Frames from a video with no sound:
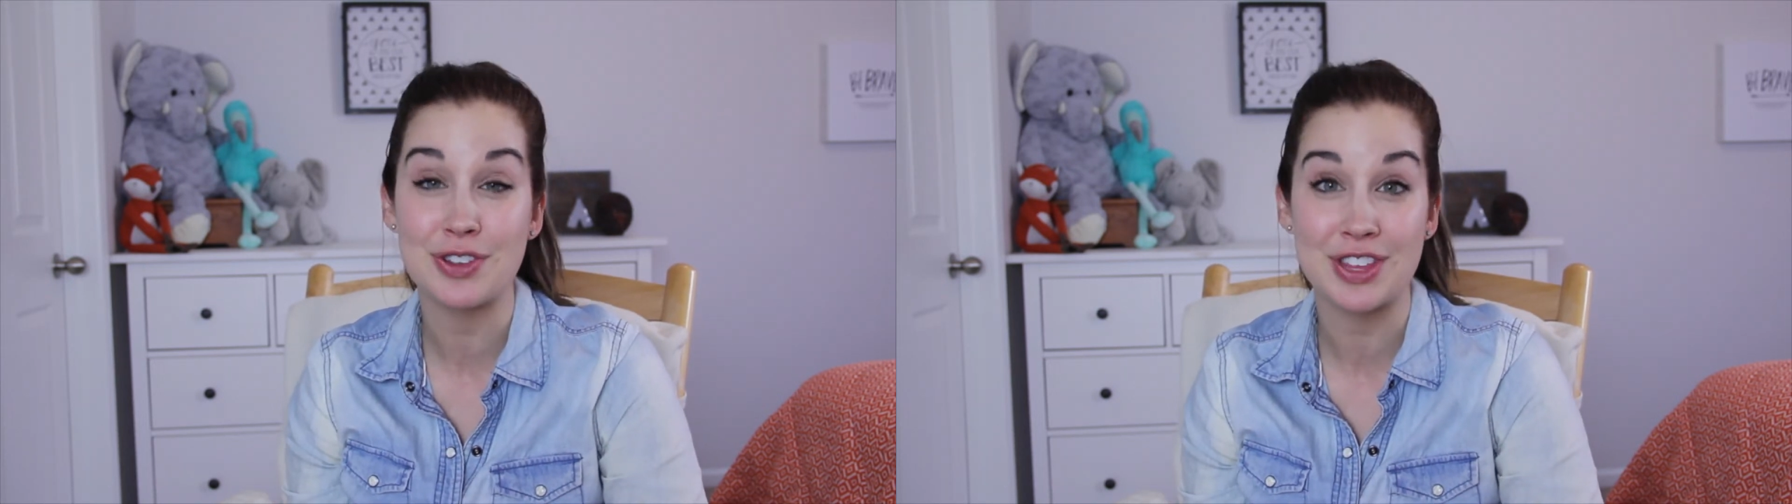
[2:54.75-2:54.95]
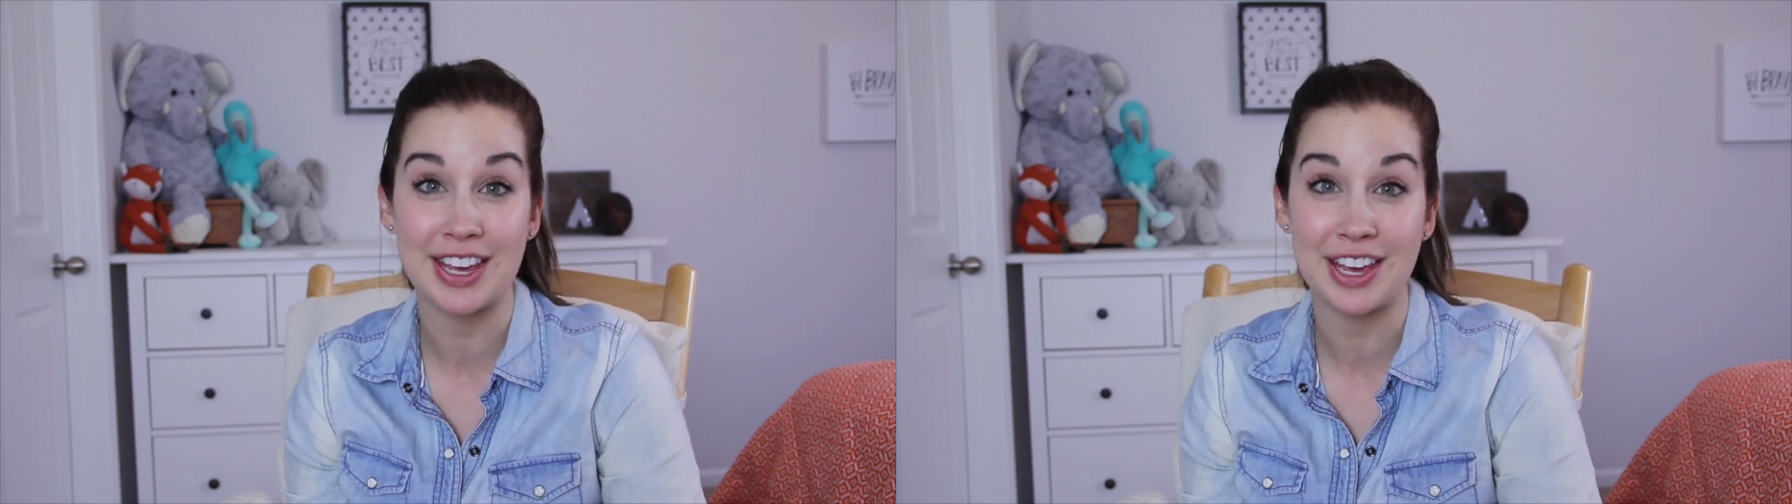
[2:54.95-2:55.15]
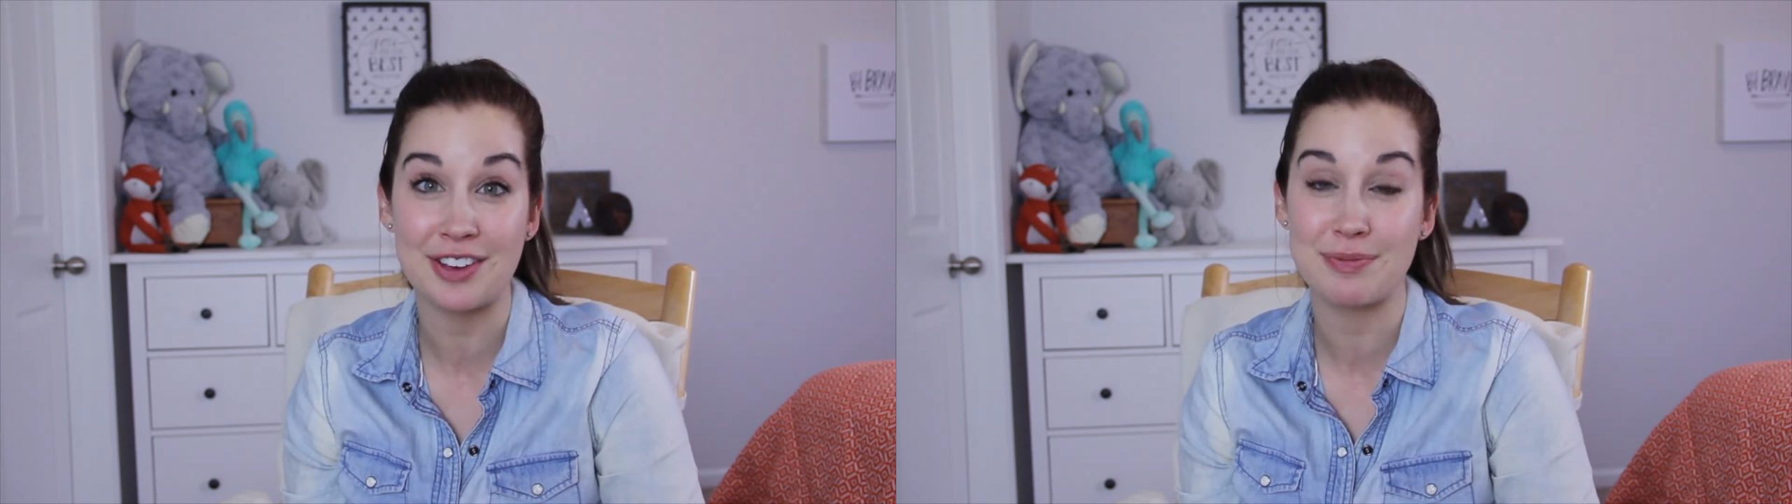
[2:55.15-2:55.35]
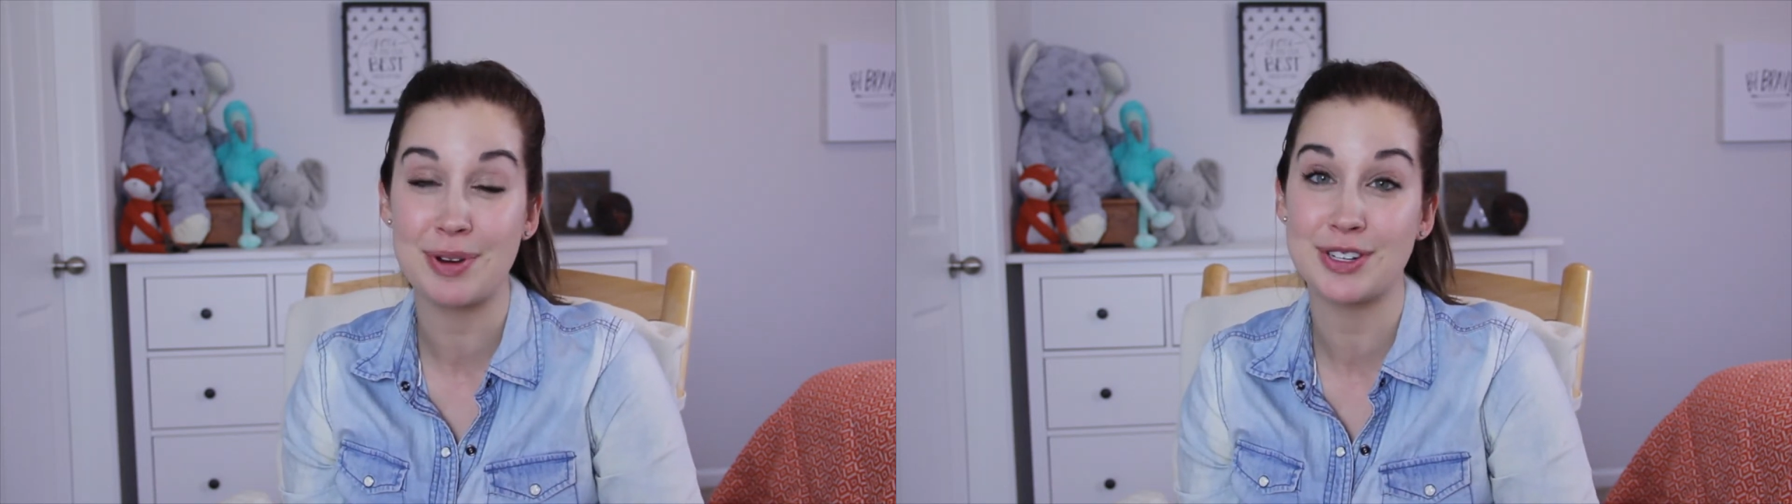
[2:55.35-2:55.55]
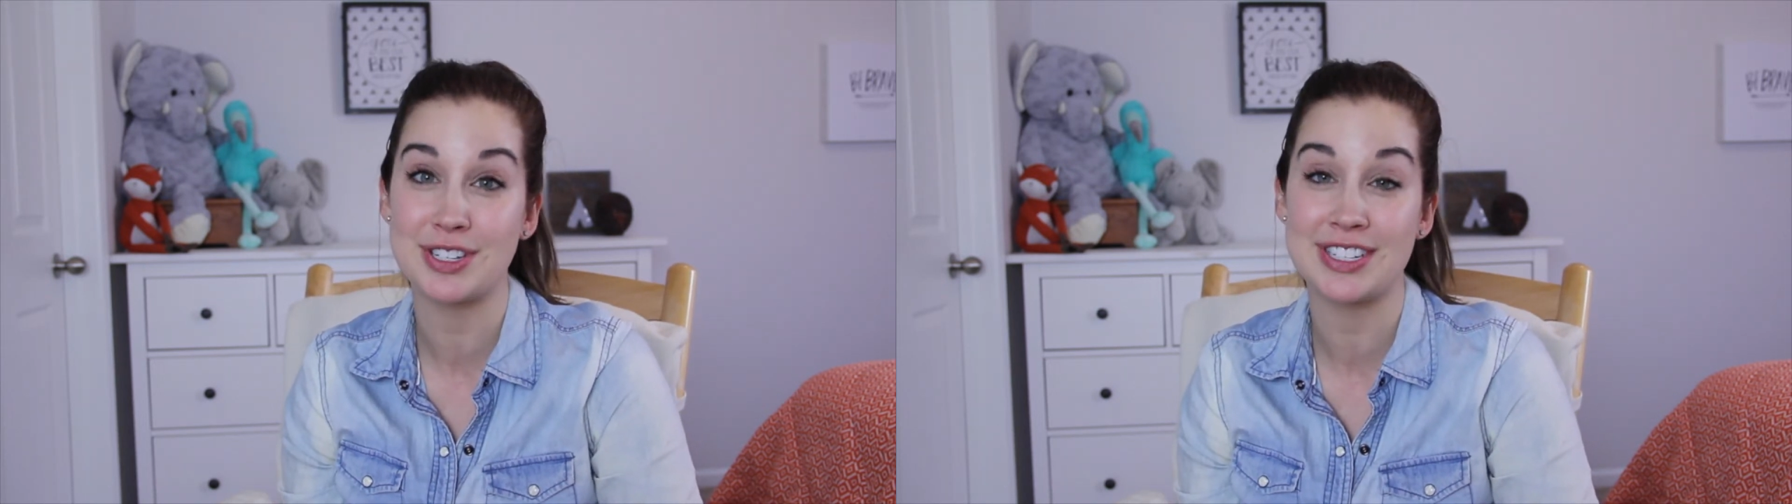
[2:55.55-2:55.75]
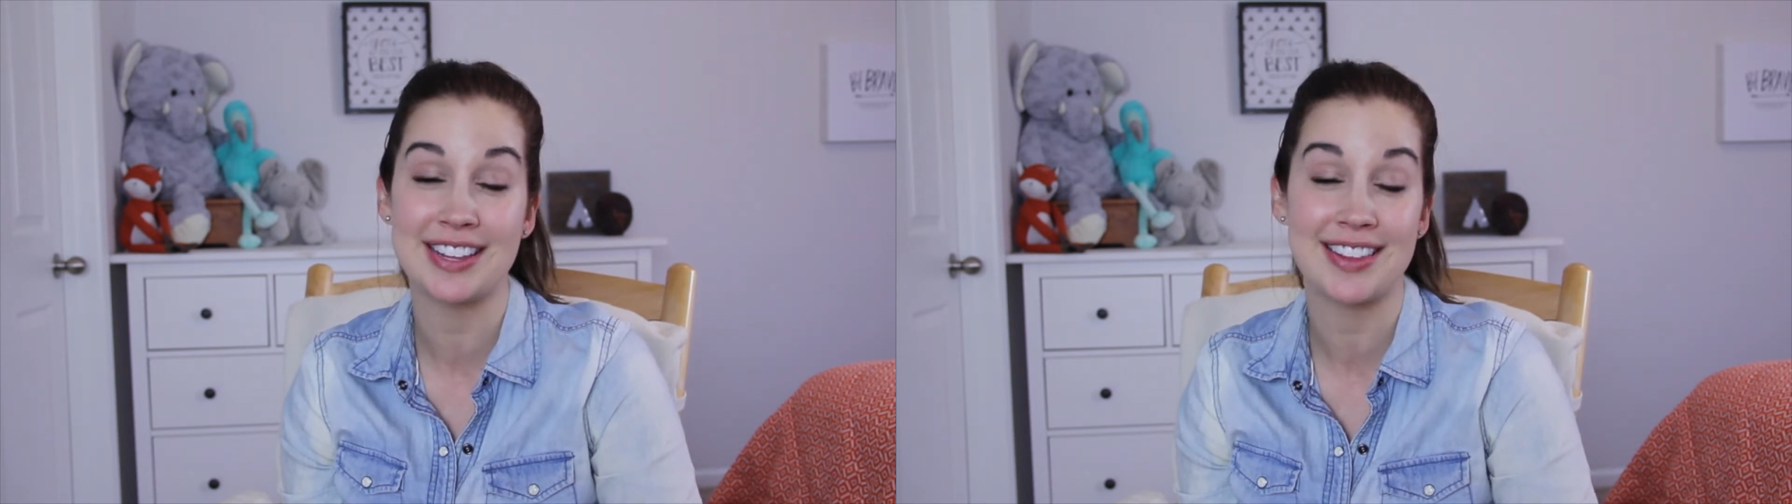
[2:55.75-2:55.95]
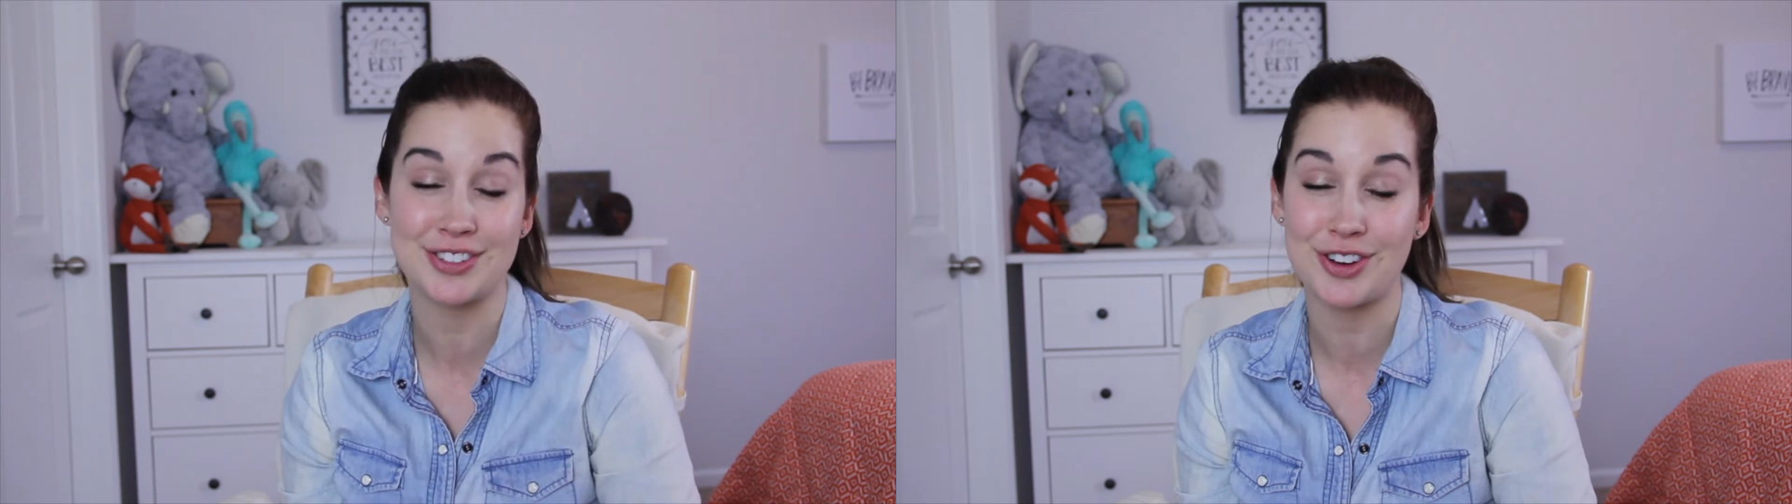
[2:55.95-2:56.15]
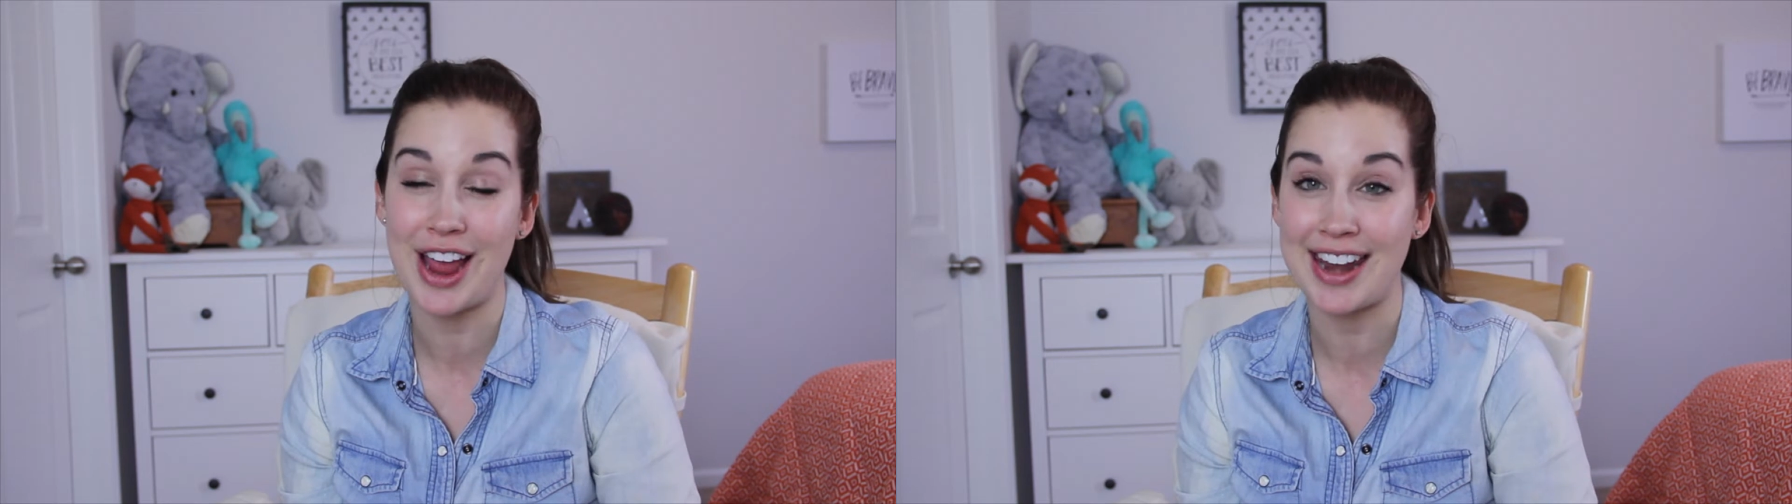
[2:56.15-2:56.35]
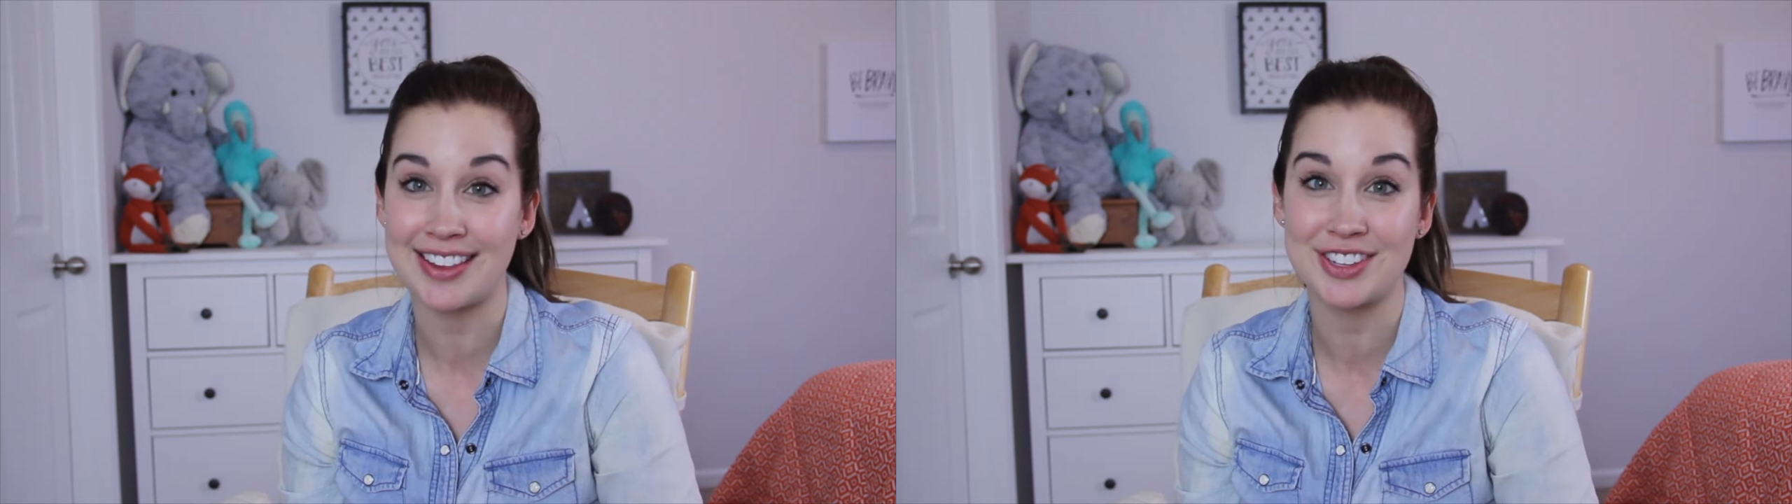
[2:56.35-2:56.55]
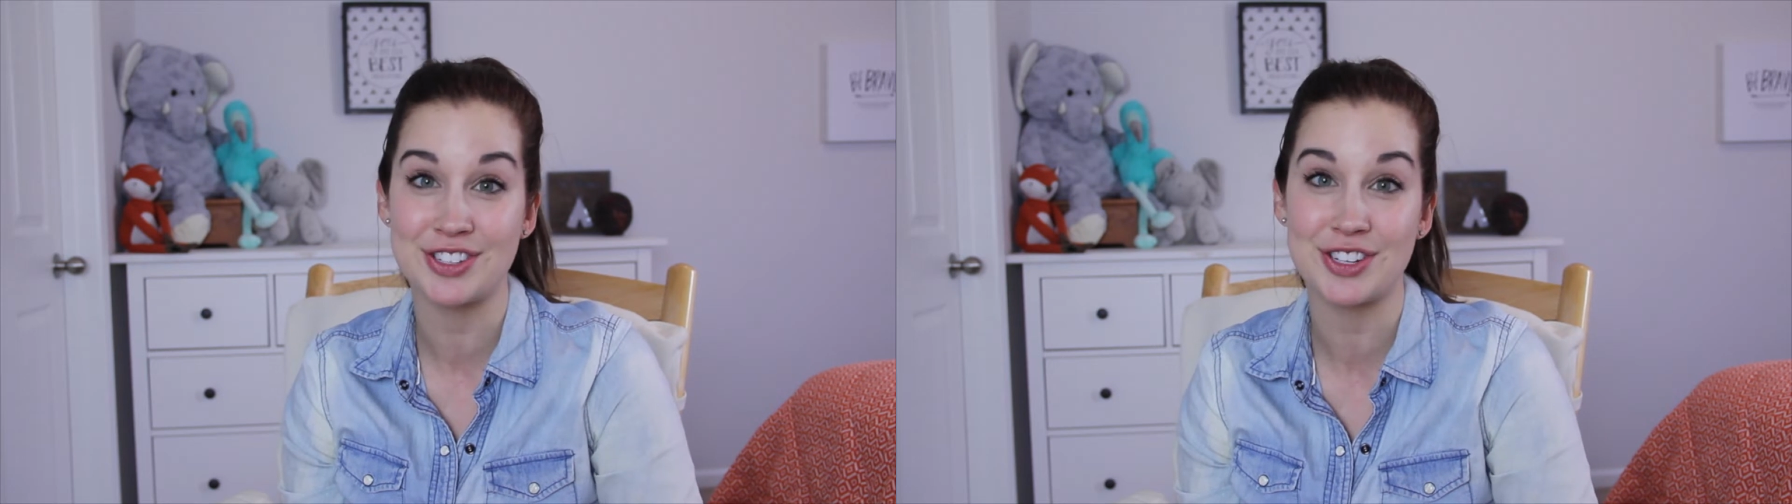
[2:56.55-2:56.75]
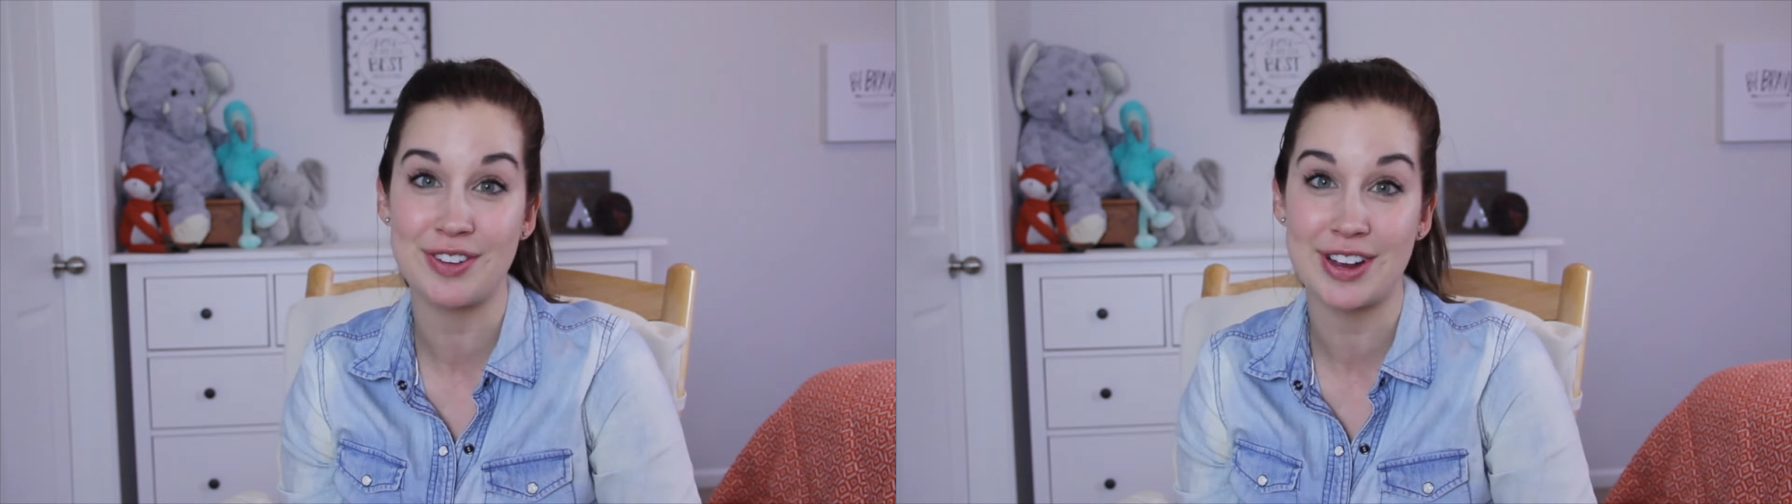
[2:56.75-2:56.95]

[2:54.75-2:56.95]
thinking of purchasing this or adding this to your